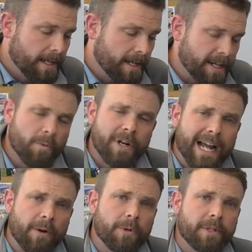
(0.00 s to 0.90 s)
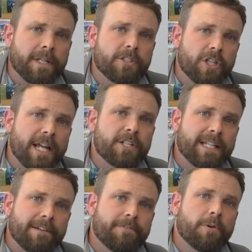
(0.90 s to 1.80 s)
And we're now really
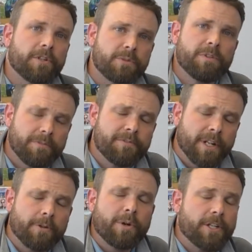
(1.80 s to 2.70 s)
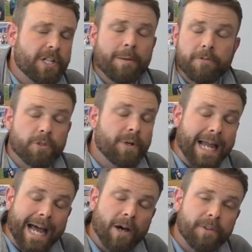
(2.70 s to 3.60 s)
changing that focus. We've done a great job of showing
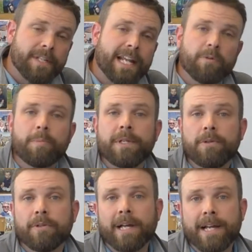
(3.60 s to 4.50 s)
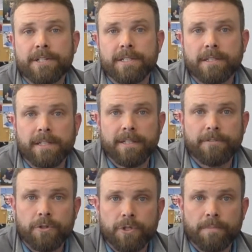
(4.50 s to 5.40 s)
how the data will be utilized in the
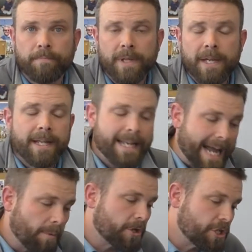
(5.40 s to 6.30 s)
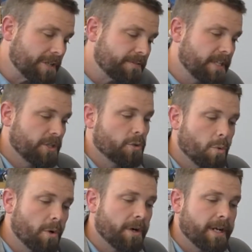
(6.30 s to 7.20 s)
future. Now we're shifting
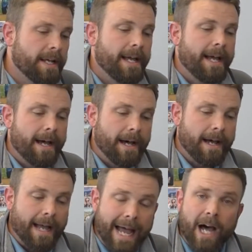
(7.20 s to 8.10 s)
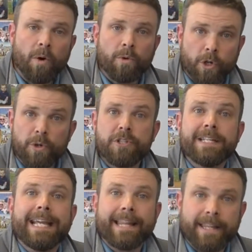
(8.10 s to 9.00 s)
toward how we're going
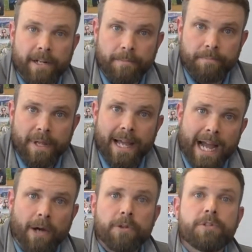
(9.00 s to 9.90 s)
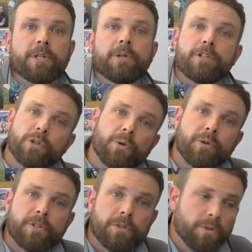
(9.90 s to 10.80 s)
to get there. How utilities are
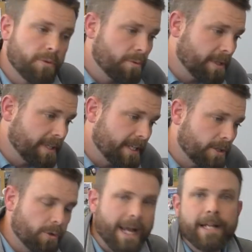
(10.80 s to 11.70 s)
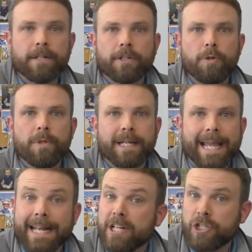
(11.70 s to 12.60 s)
going to really create,
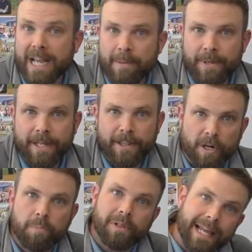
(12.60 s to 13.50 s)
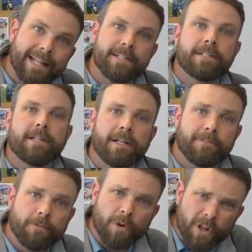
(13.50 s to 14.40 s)
communicate, and champion their plans
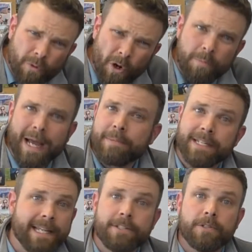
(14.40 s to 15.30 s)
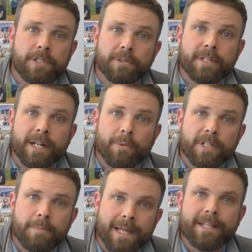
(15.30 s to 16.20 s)
for their roadmap to get to utility
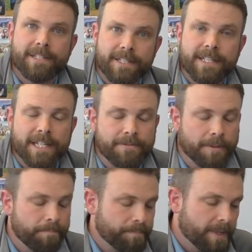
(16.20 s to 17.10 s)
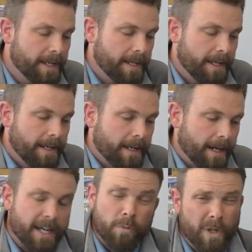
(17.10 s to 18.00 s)
network to make it successful.
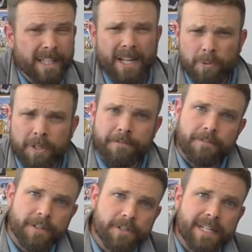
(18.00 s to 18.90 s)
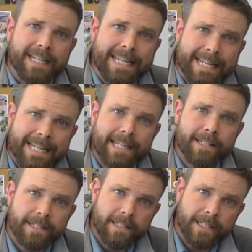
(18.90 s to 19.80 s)
And Wind Lake really fulfills a key
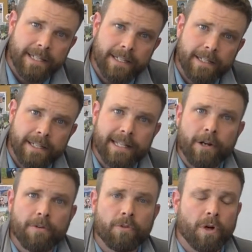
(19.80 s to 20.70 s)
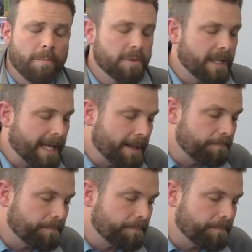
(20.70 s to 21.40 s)
need in that overall plan.